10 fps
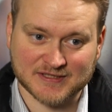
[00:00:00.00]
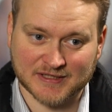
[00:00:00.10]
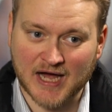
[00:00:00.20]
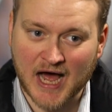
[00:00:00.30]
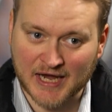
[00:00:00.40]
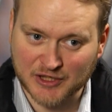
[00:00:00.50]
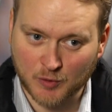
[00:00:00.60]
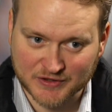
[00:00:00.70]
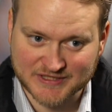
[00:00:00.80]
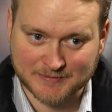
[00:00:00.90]
in
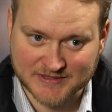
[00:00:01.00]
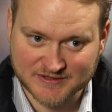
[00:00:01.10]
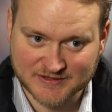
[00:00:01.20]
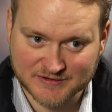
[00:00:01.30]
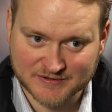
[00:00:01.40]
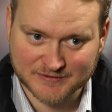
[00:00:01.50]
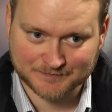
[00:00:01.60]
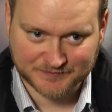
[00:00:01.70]
high-quality businesses.